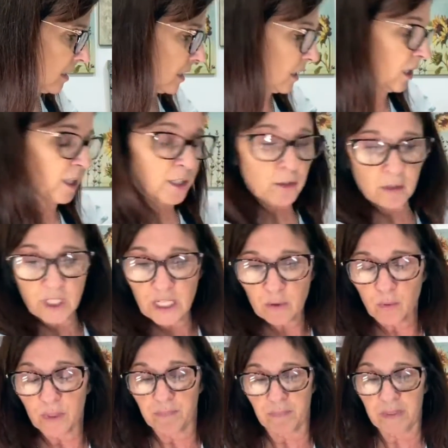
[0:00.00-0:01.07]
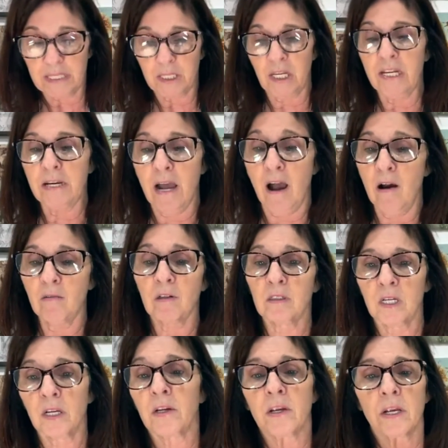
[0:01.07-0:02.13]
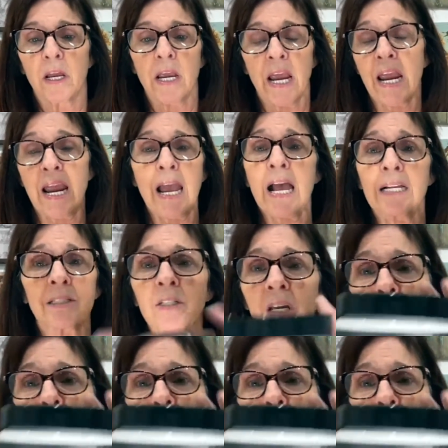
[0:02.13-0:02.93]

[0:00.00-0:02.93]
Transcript: clear liquid patina. And